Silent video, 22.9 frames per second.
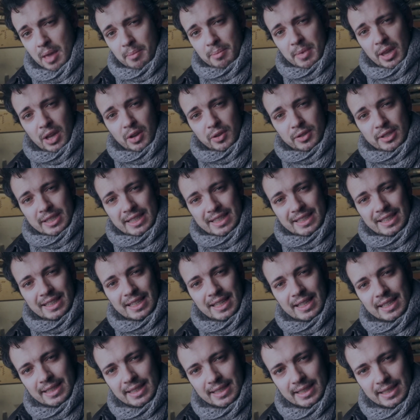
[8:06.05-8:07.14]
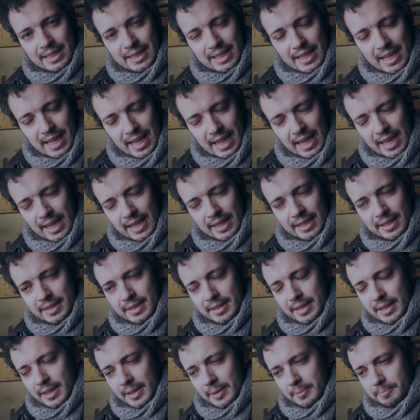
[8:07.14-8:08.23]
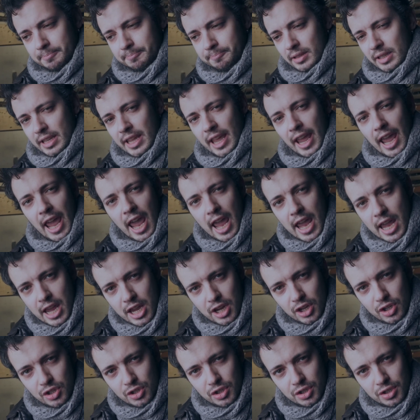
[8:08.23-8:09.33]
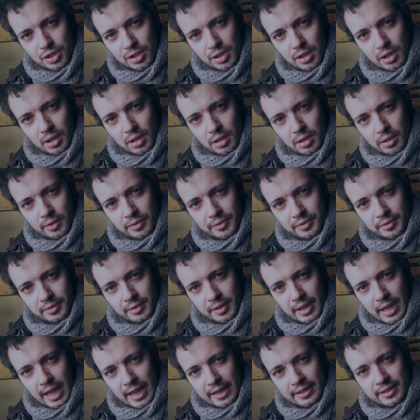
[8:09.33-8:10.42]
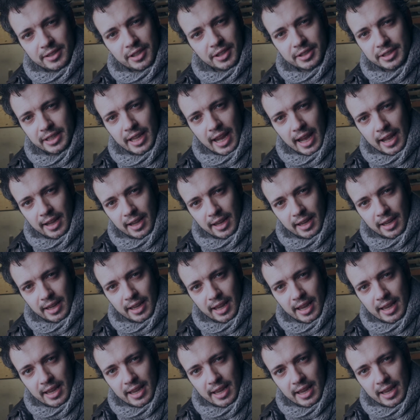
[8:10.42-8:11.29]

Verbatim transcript: because this is um, the age of entertaining,